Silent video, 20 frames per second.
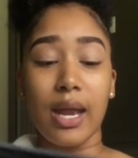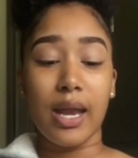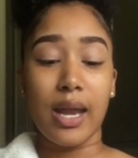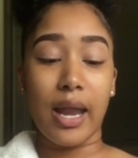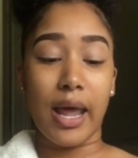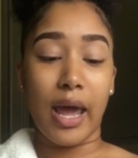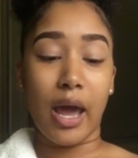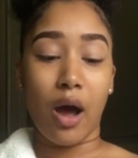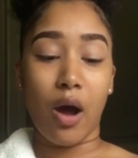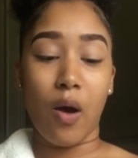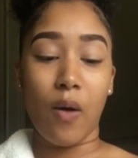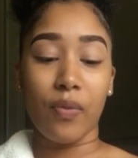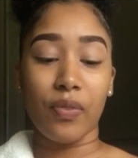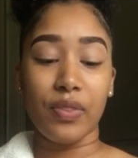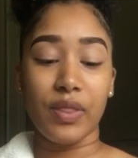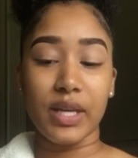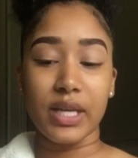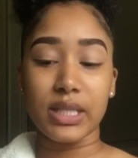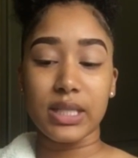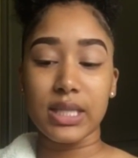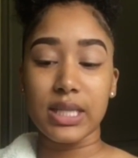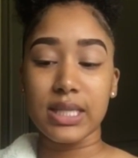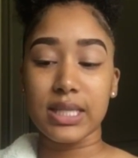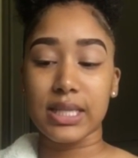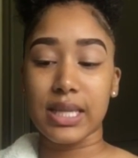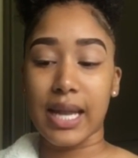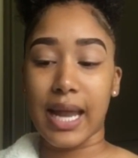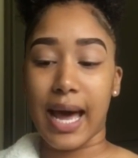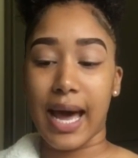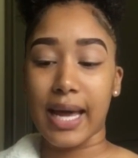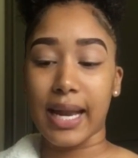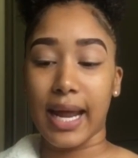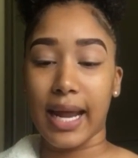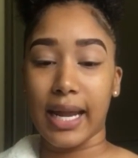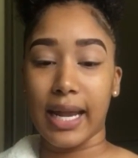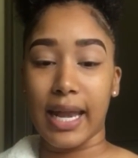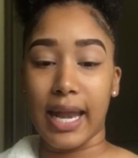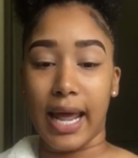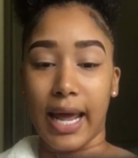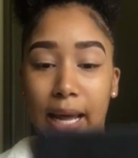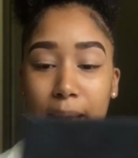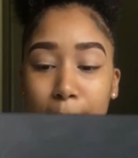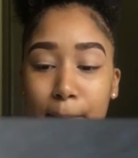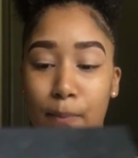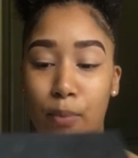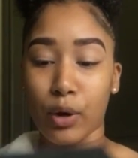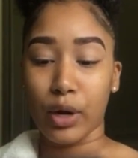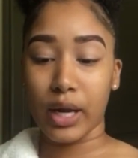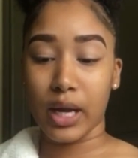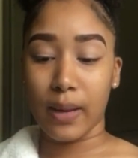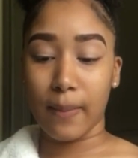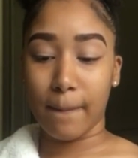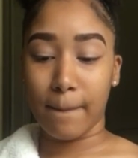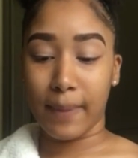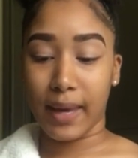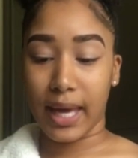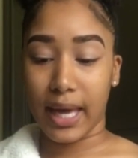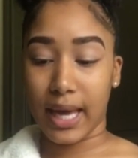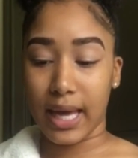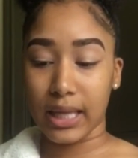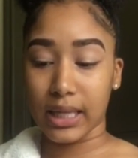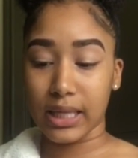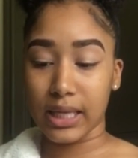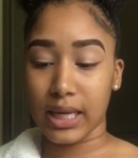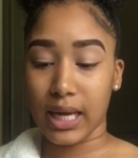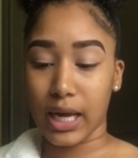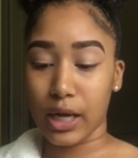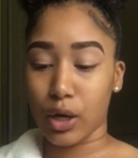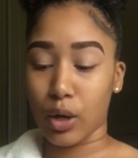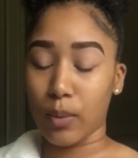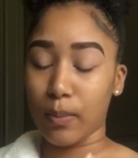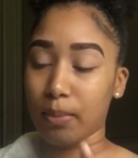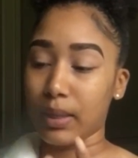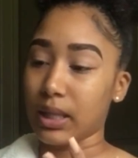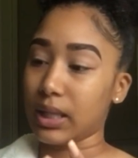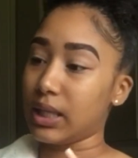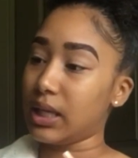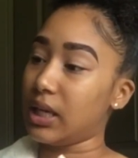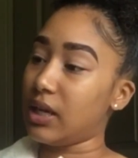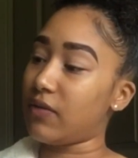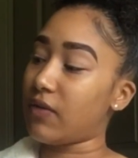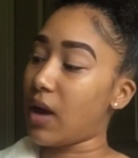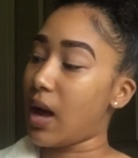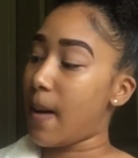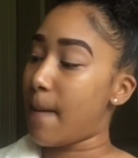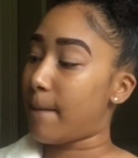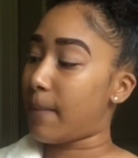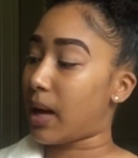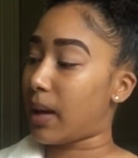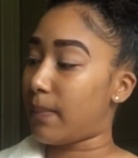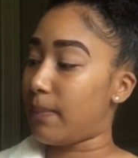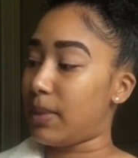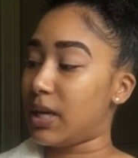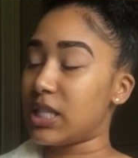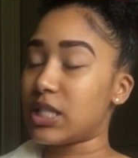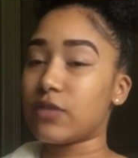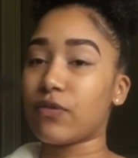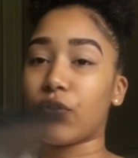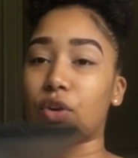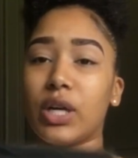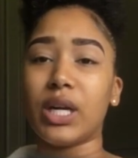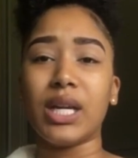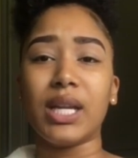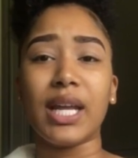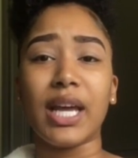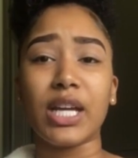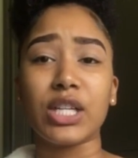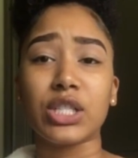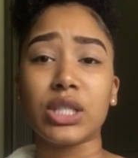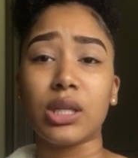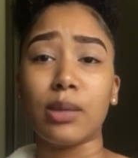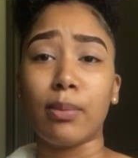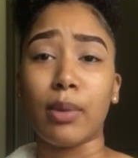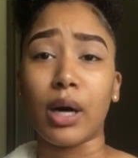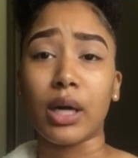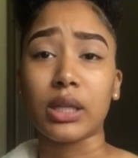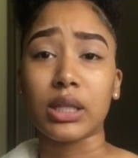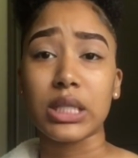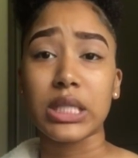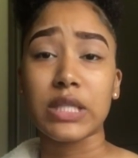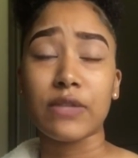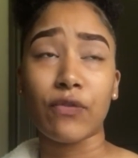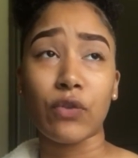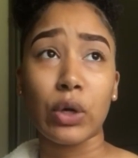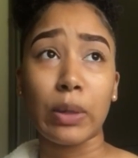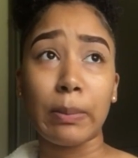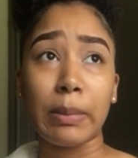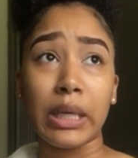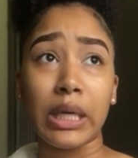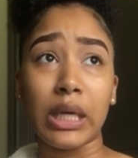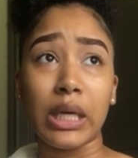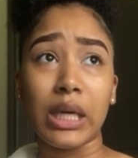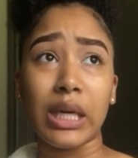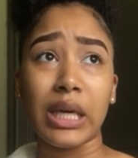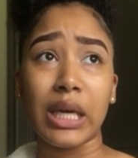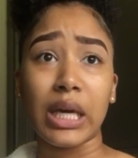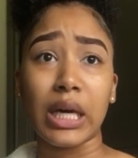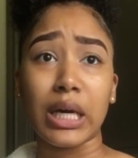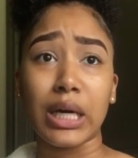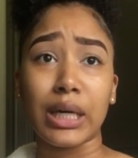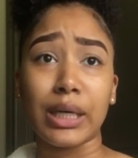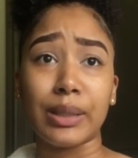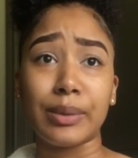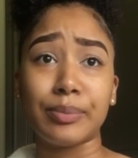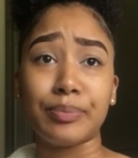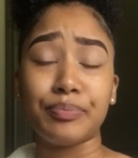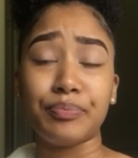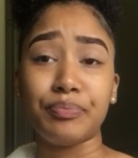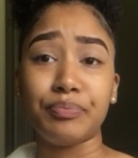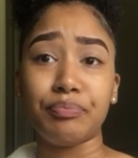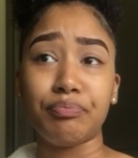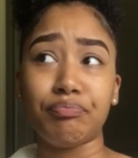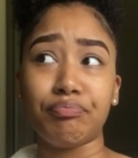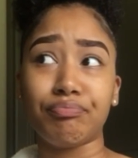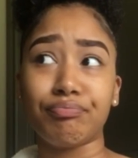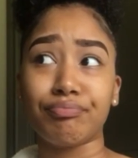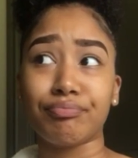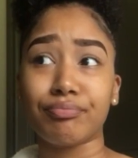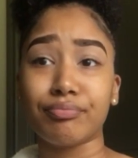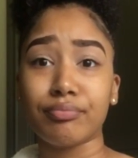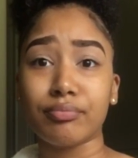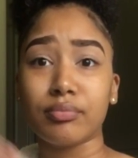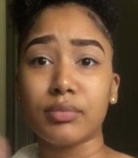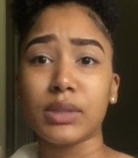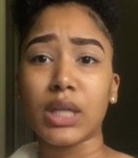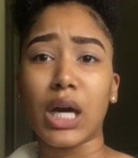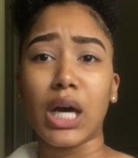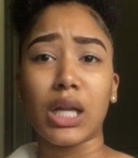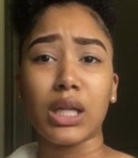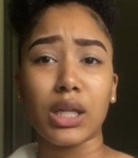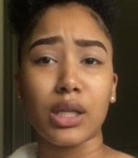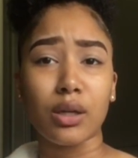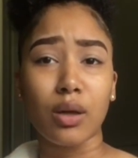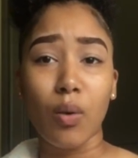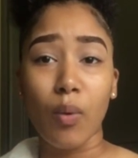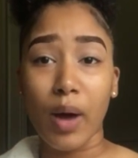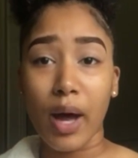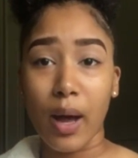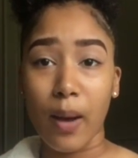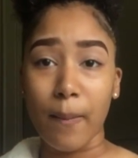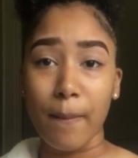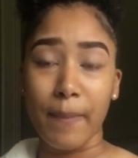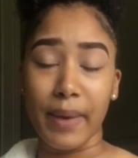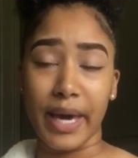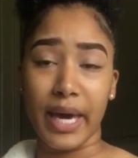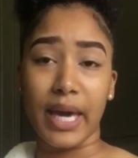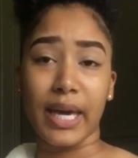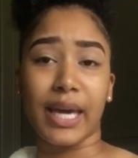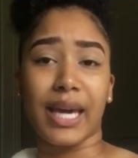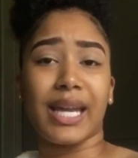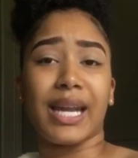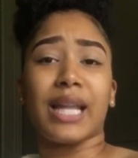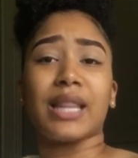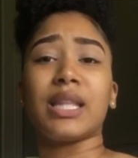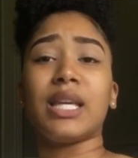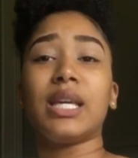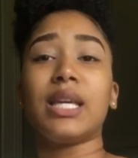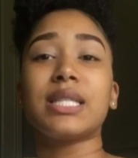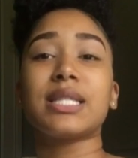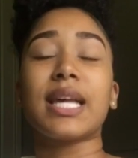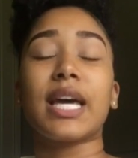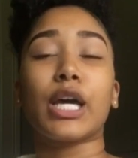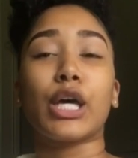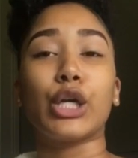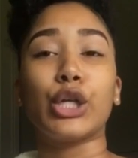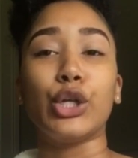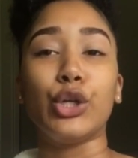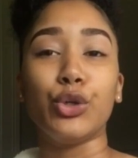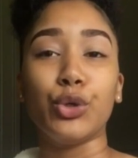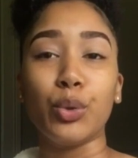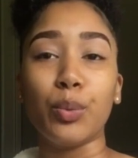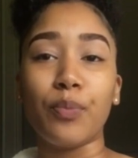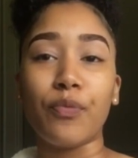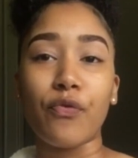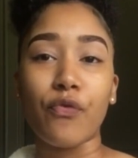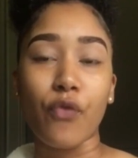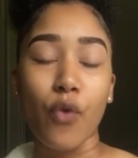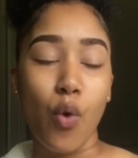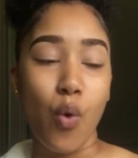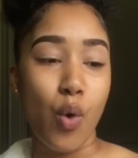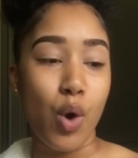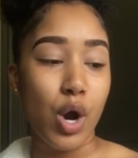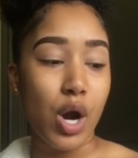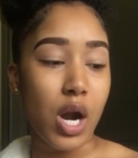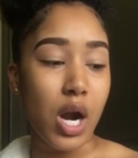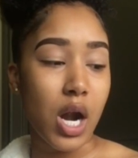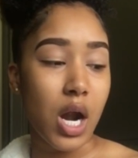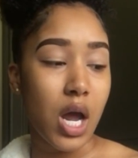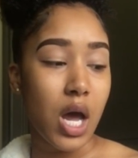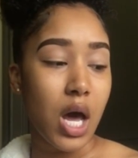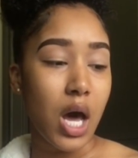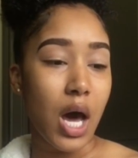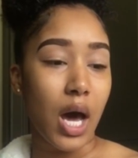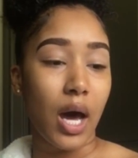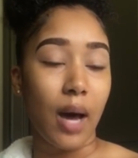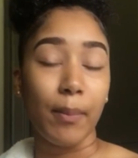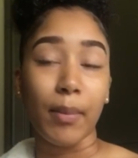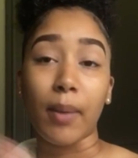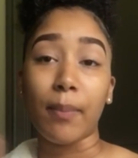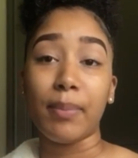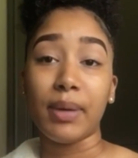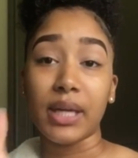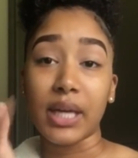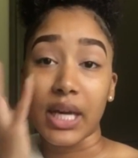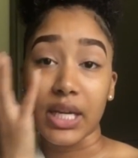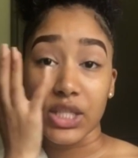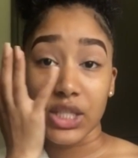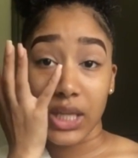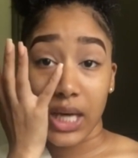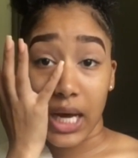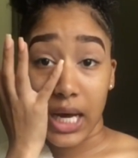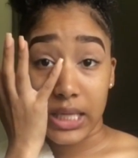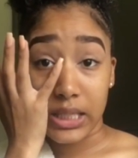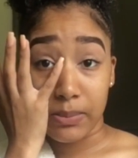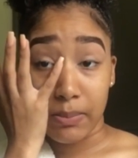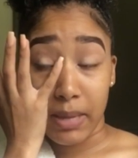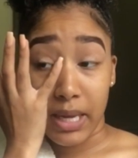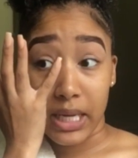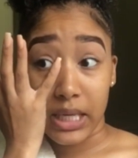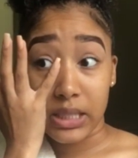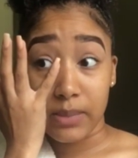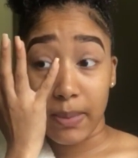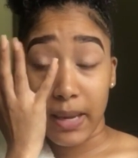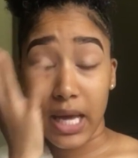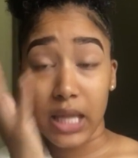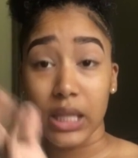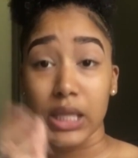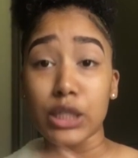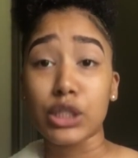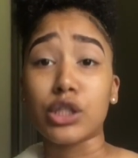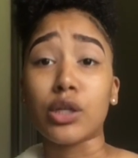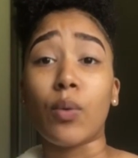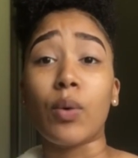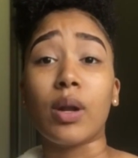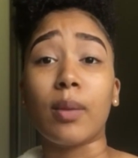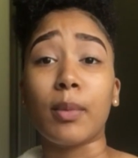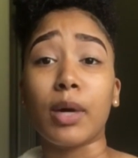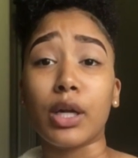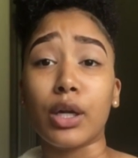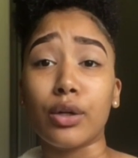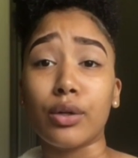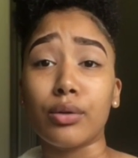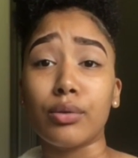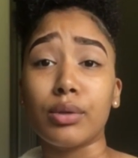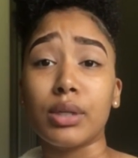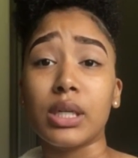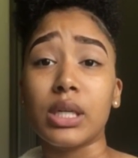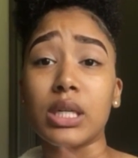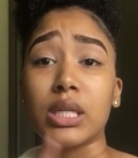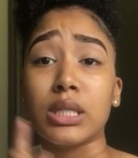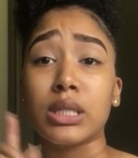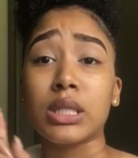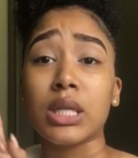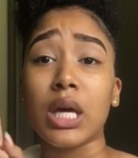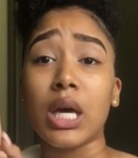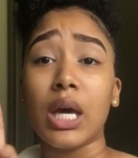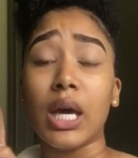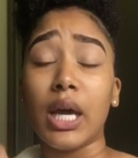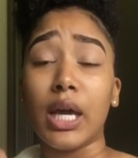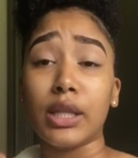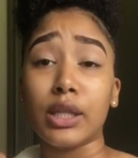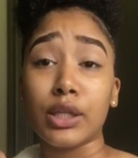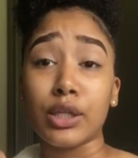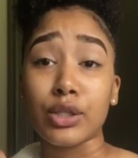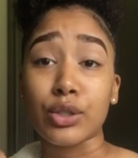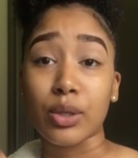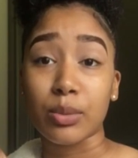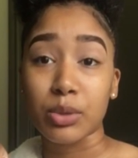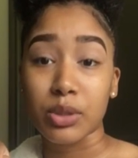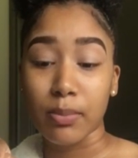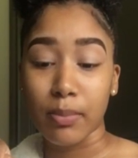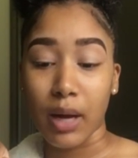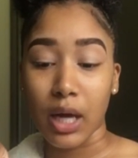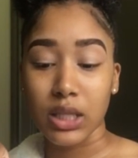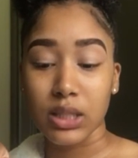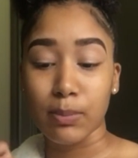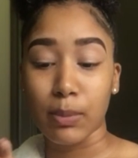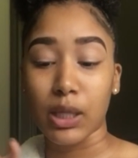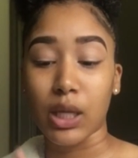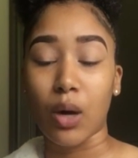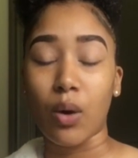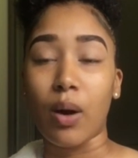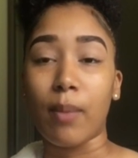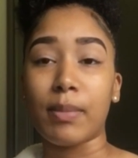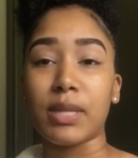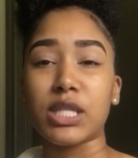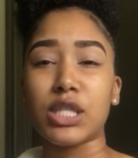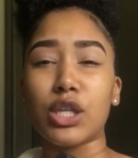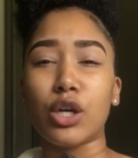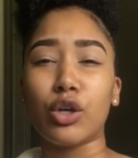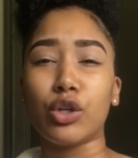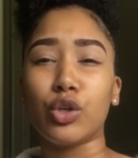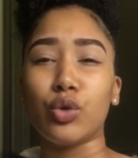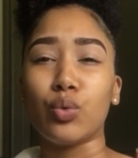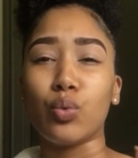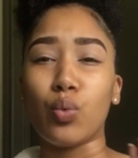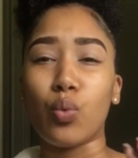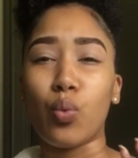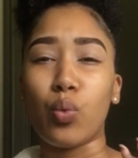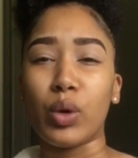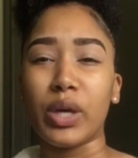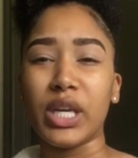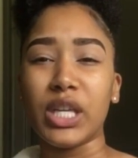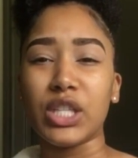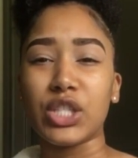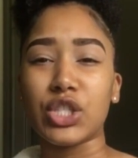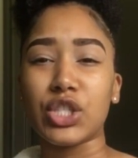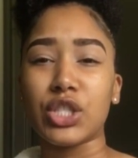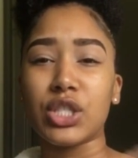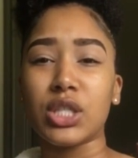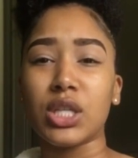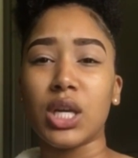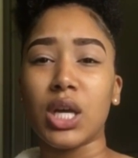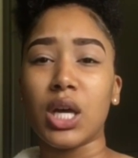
Now this is not a name brand palette, I don't believe. My best friend actually bought this for me a little while back, and I think it's like a dupe for a BH Cosmetics palette. So what I'm gonna do is, in the description box below, I'm gonna tell you which